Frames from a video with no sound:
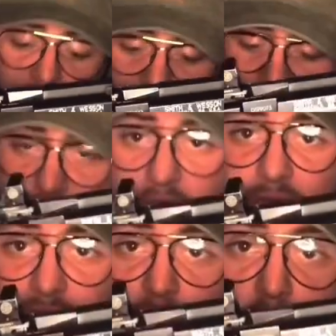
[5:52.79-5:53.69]
if you have
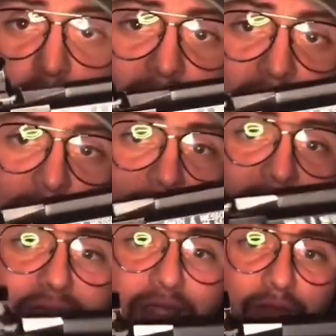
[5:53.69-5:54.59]
them in your holster
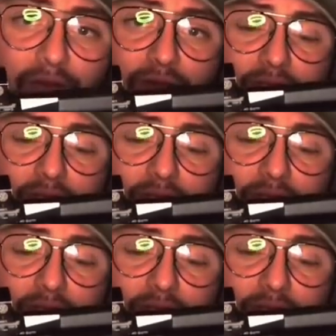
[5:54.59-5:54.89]
inside your,